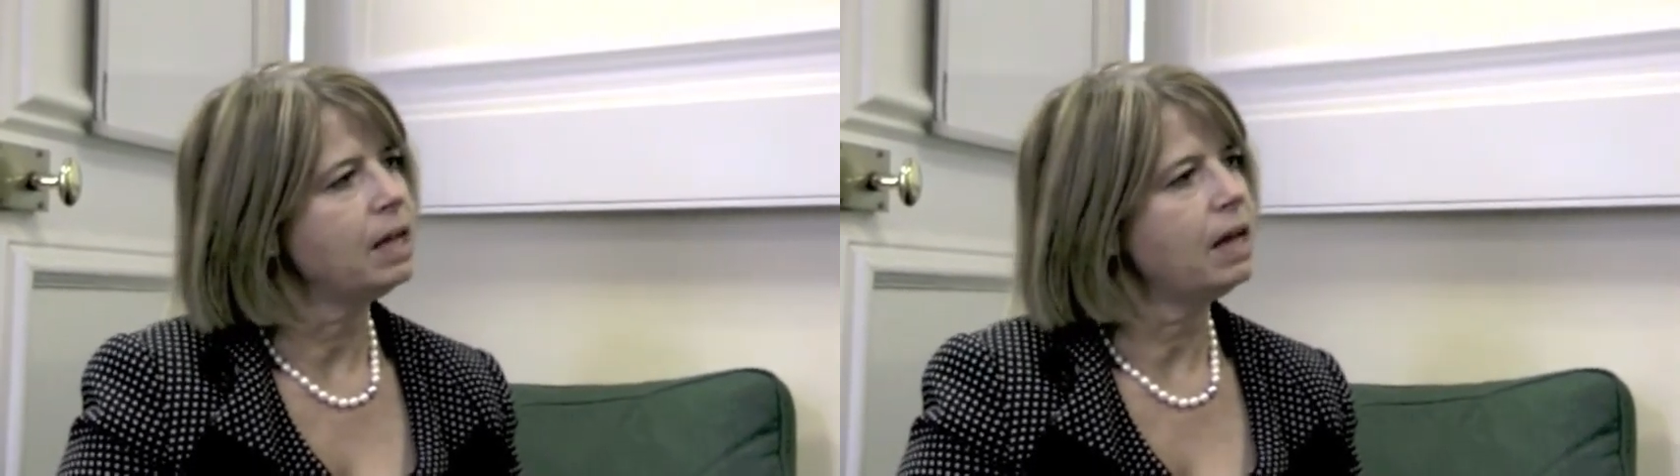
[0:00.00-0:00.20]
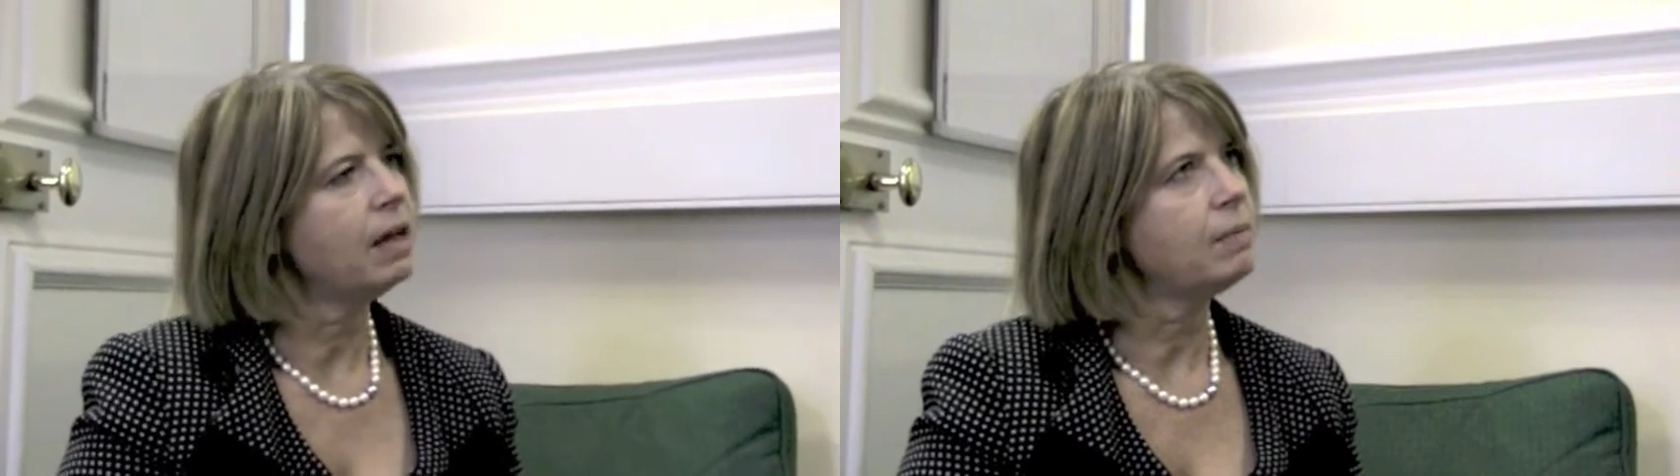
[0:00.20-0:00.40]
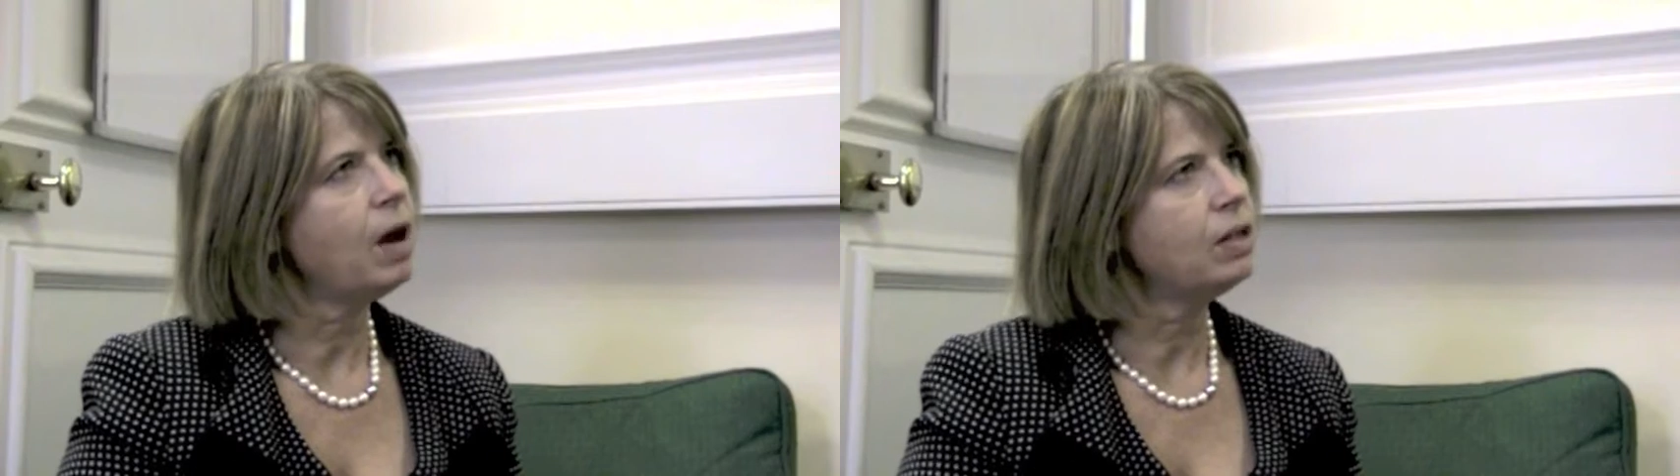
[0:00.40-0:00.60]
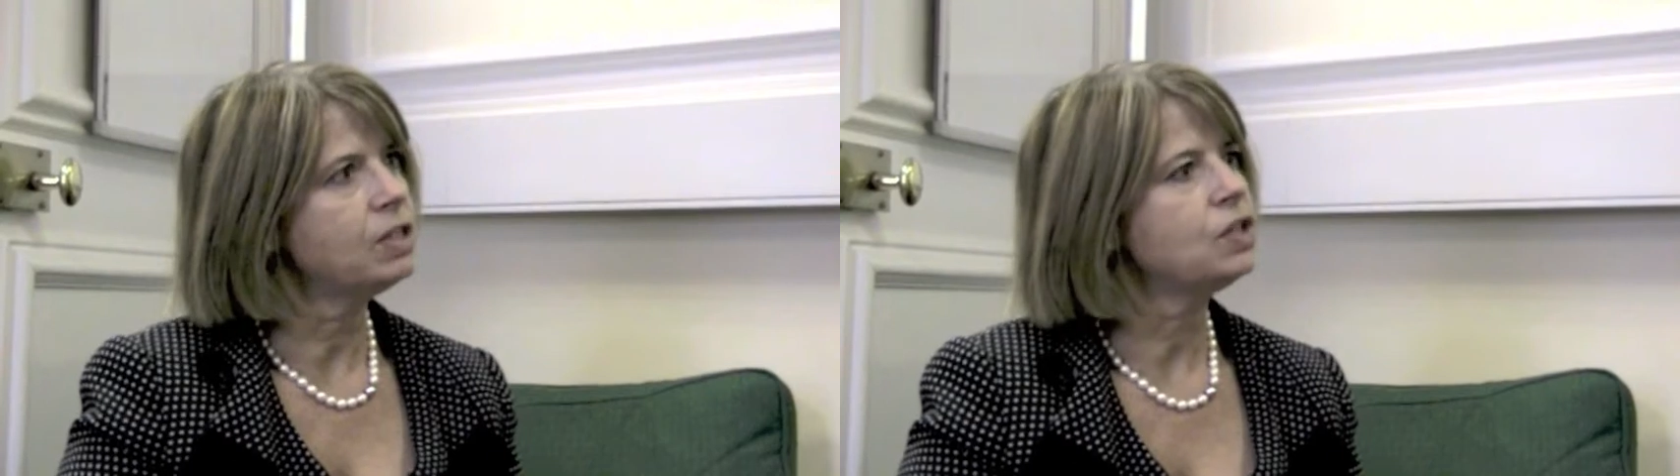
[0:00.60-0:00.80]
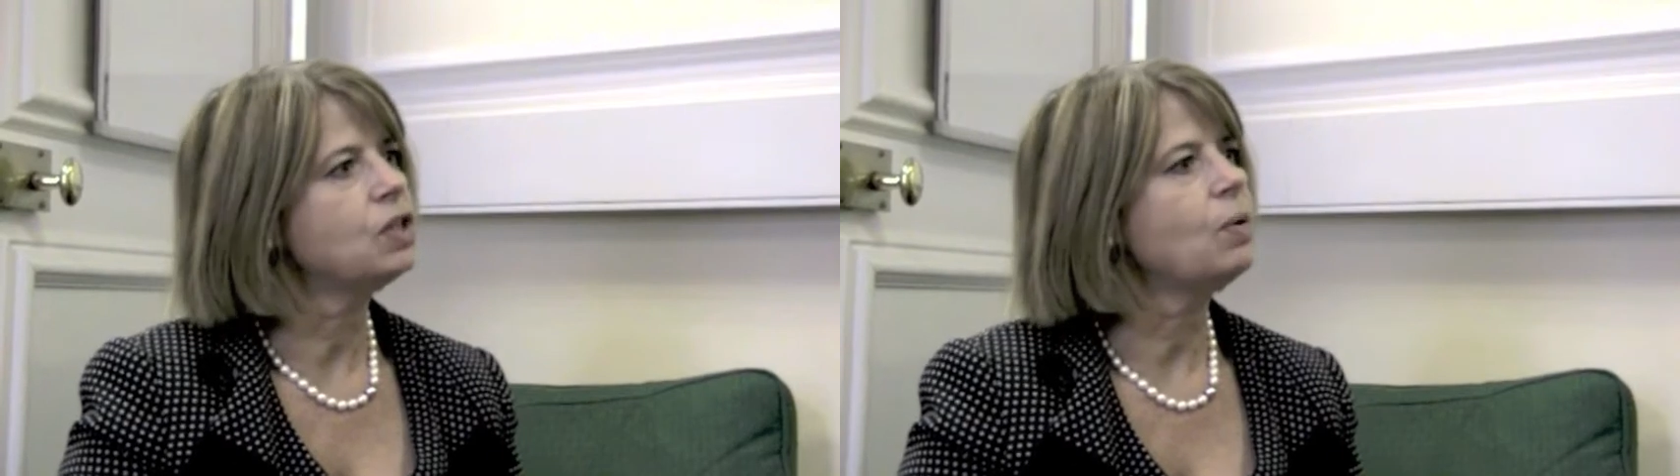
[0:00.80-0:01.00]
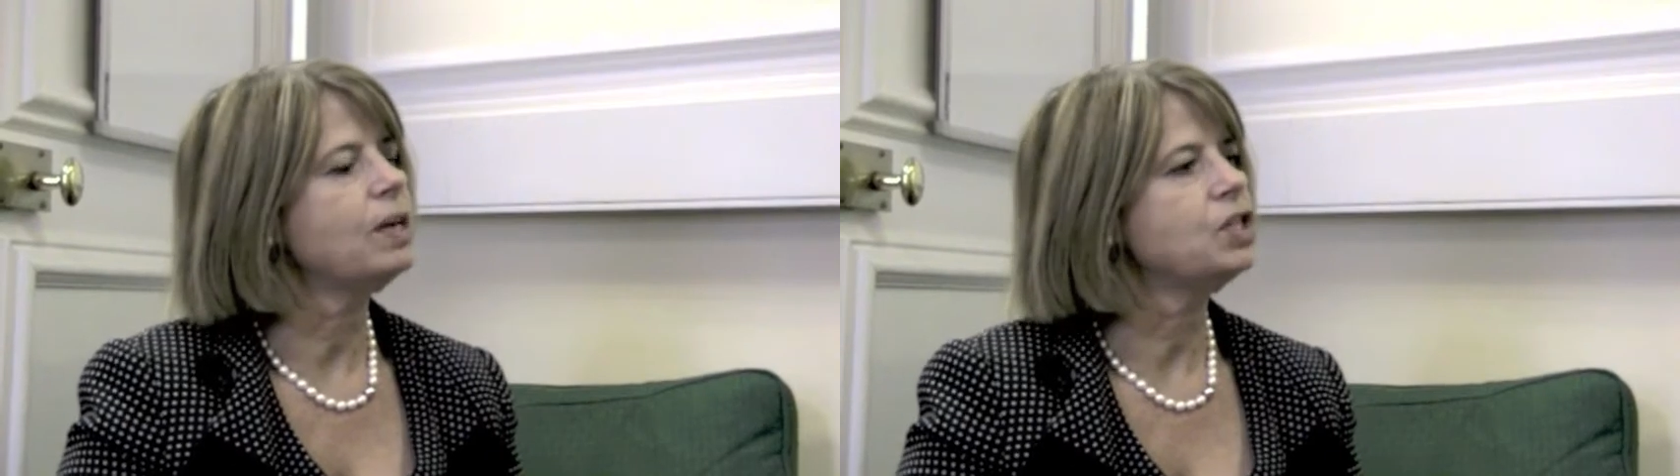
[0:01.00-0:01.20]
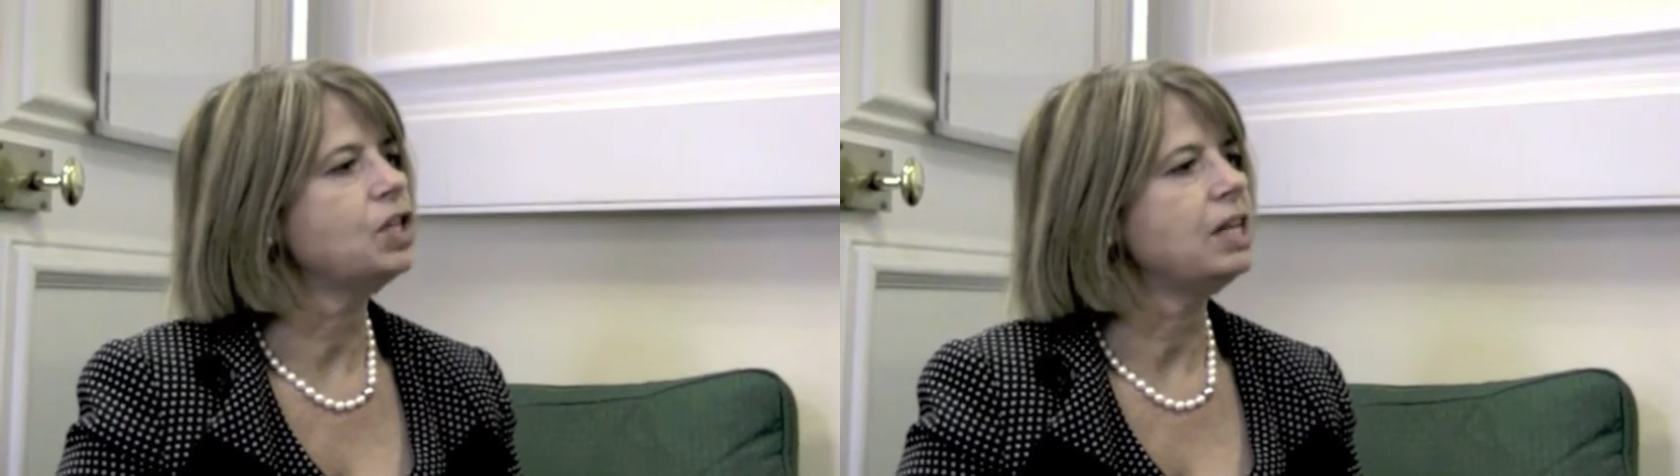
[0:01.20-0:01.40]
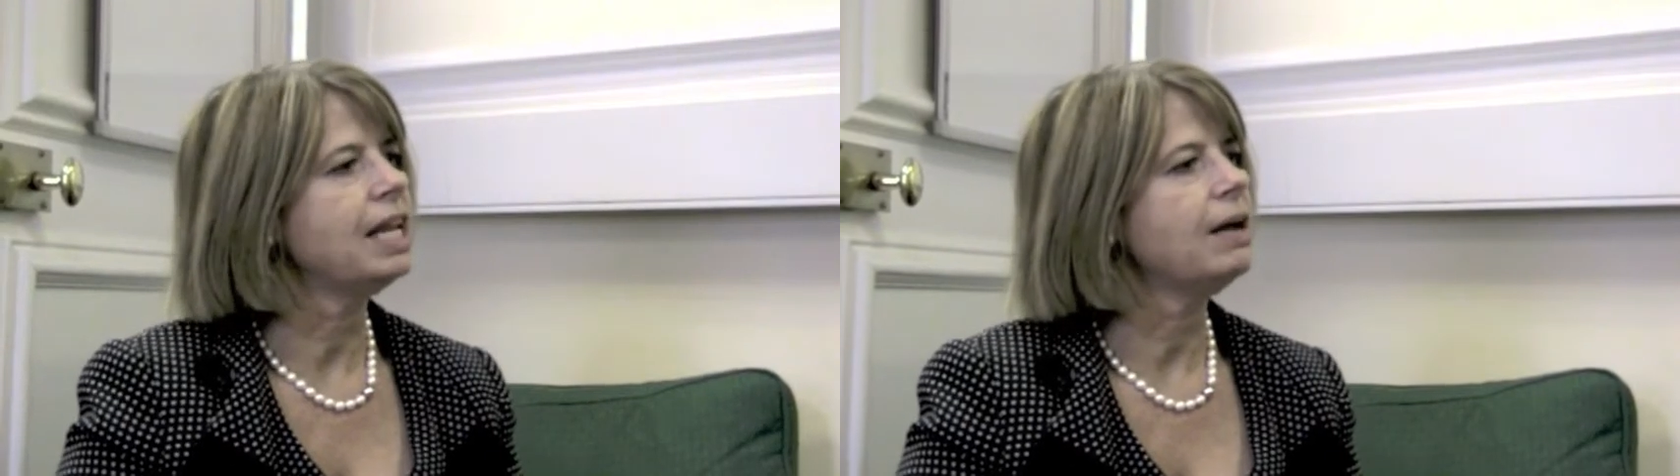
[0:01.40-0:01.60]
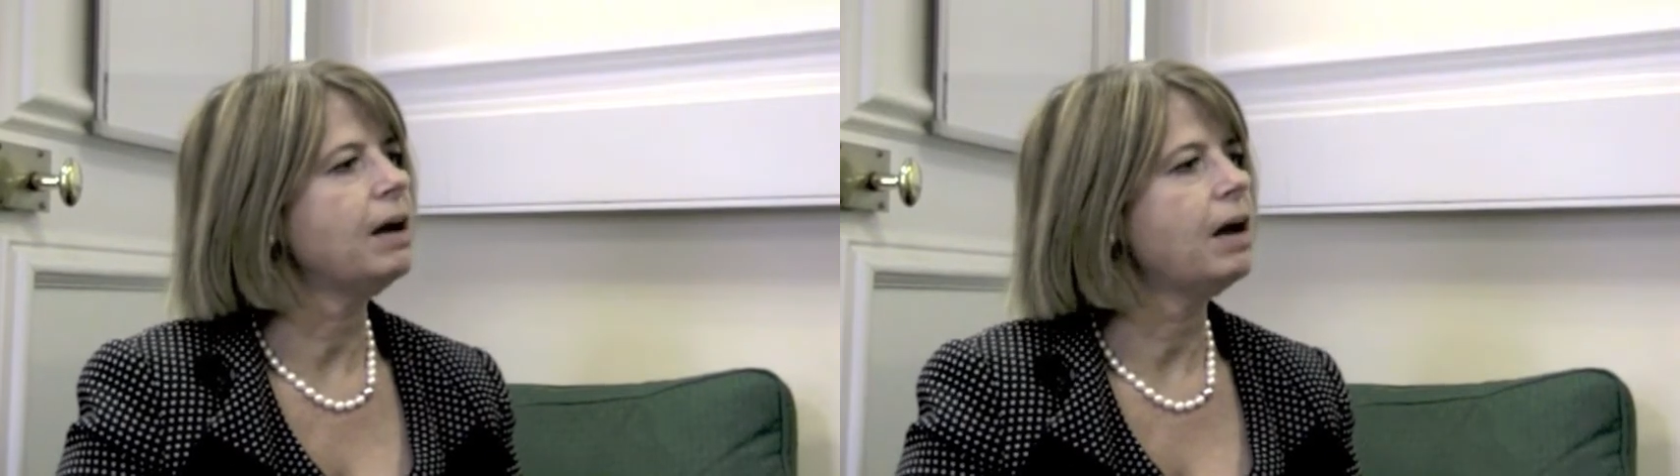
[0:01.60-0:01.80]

answers the question